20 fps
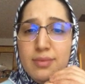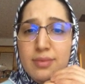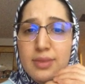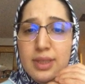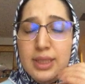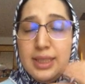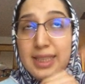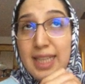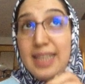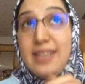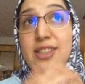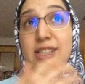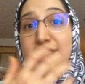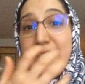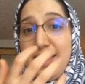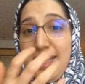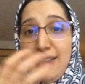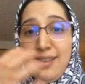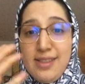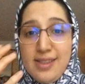data
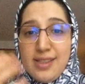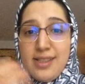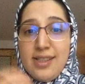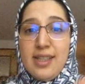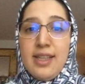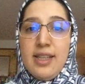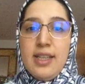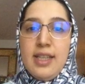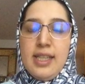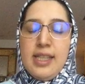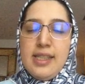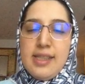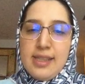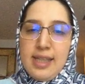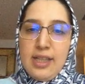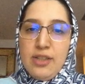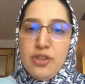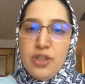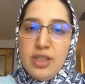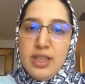sets,
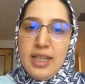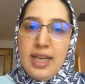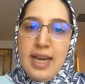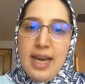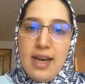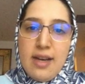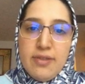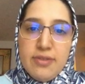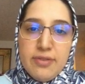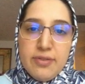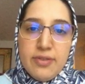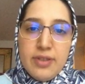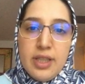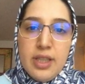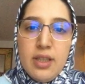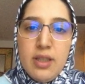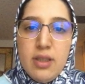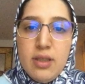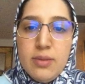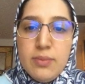essentially f,
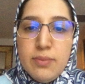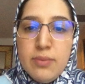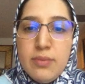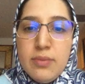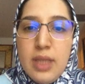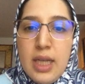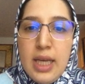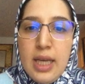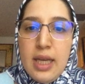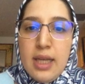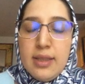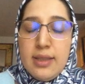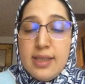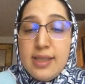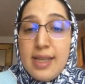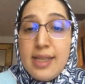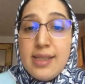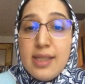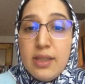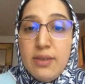the
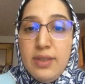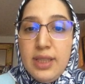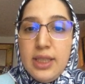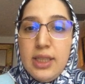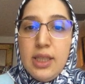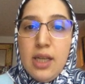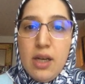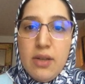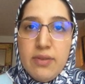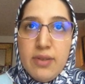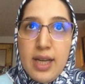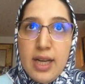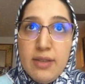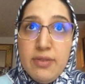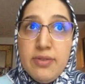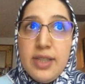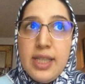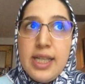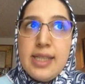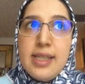sensitivity of f
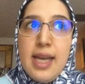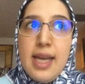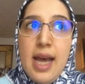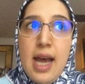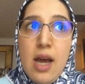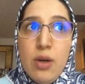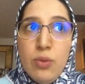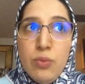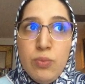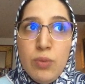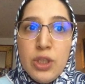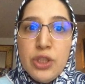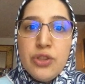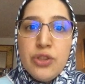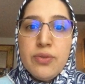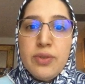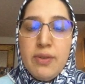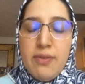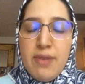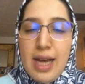is how much
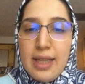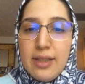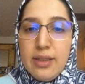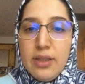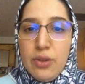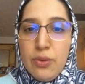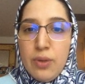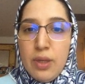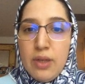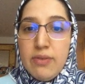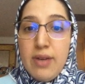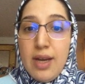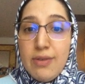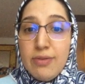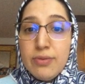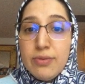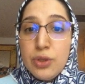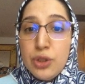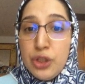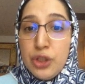the value of f
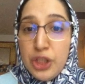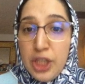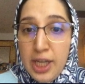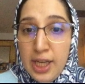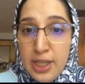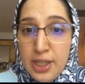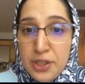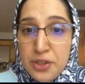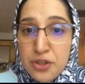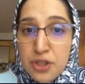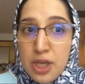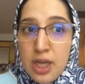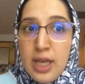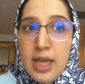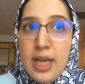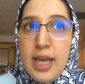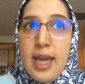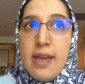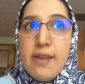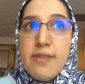would change
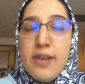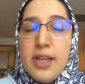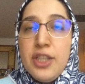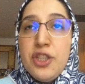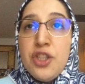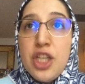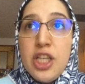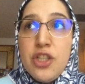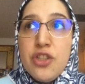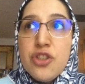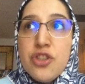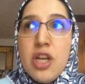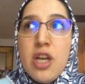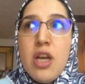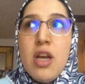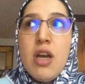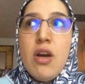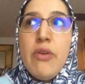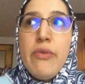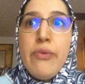if I change
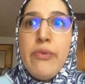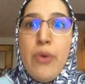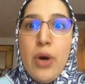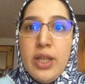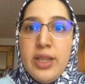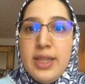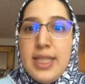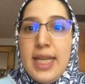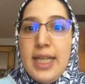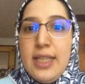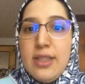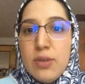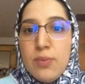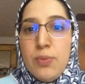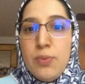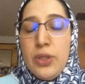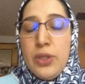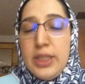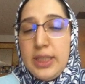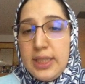one data
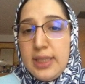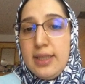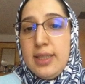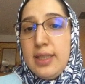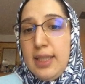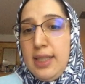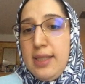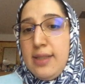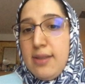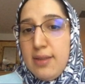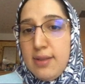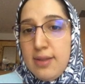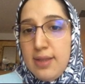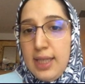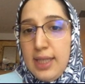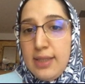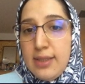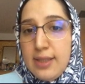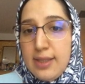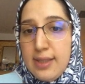point in the
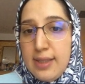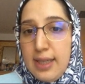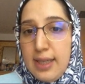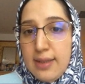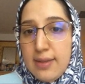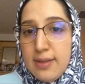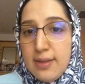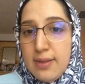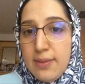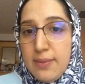data set.